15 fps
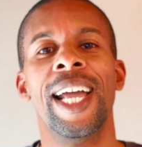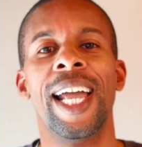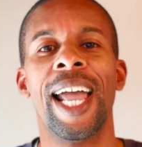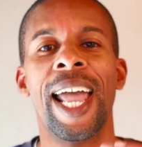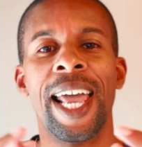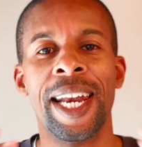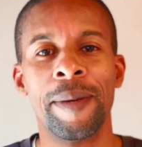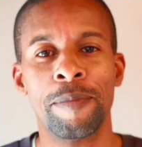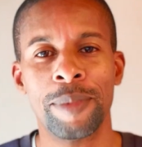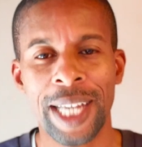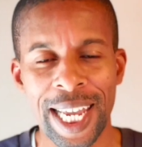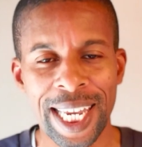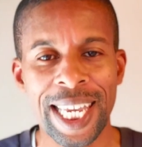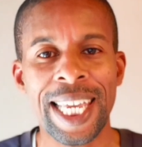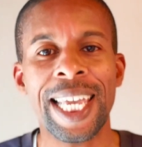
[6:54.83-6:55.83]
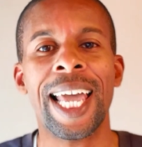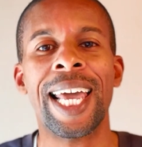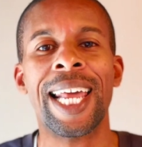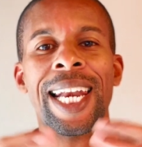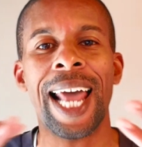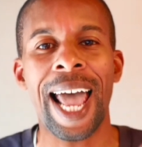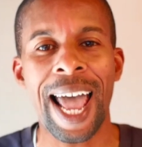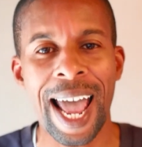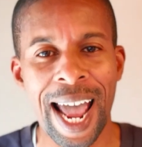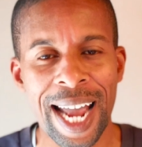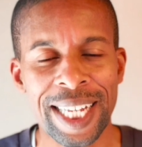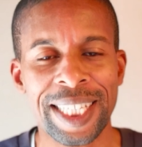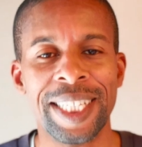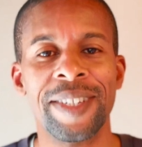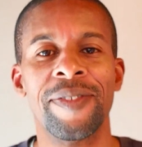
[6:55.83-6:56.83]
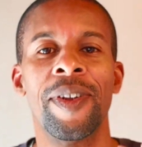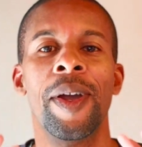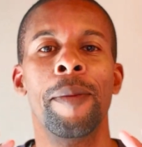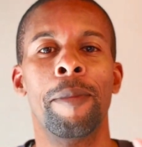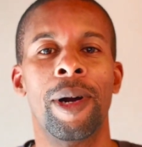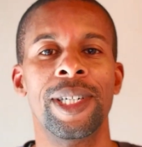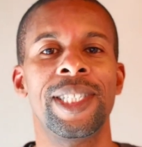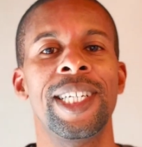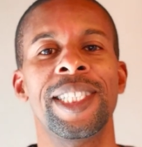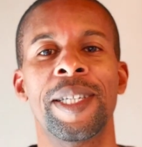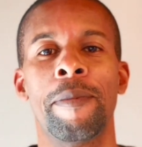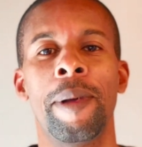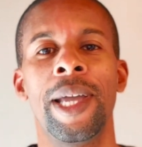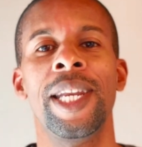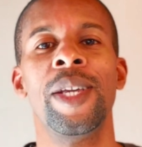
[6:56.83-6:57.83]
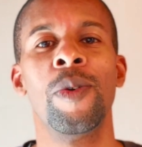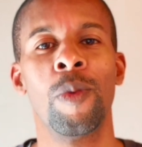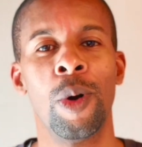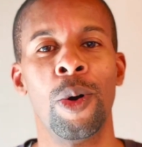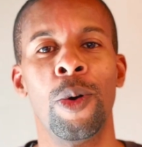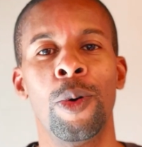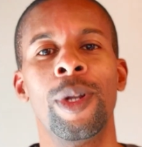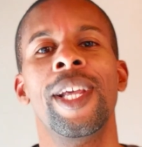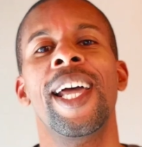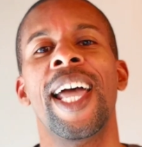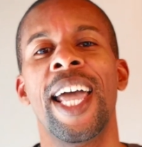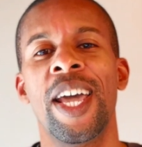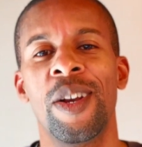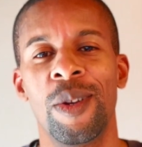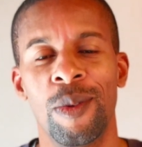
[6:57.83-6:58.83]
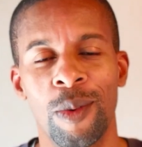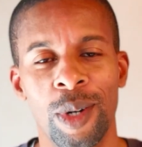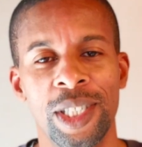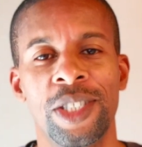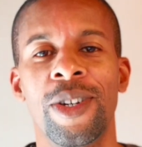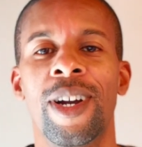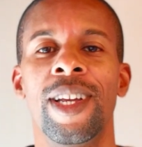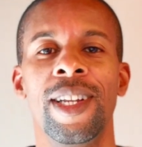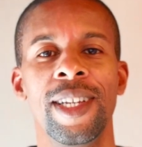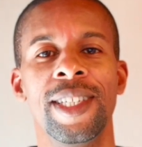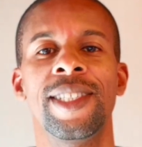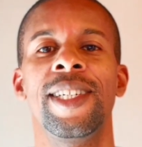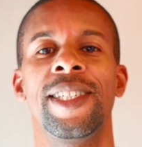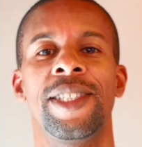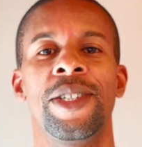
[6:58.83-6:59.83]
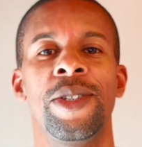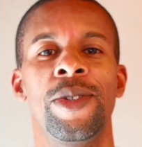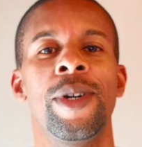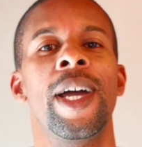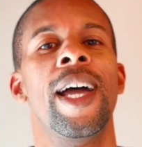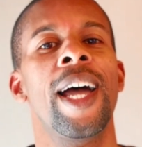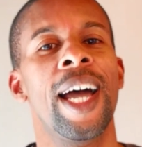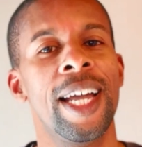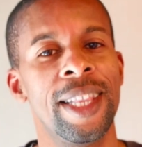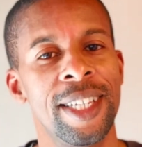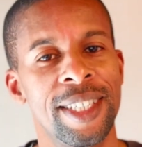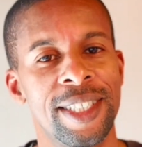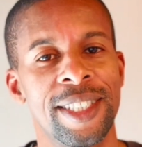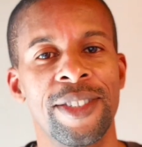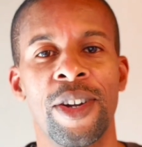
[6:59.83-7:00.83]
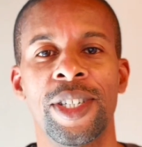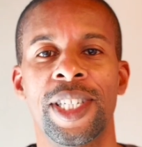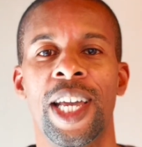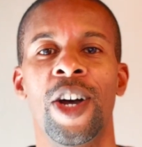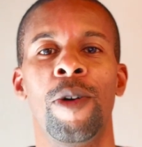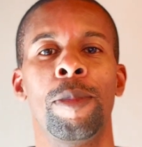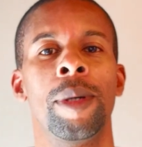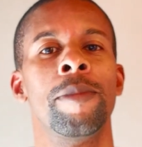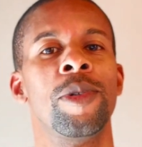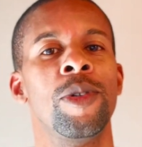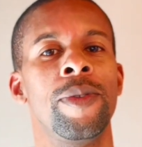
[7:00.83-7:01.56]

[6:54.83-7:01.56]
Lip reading: and taking an active participating role in what you are listening to, and this is going to help improve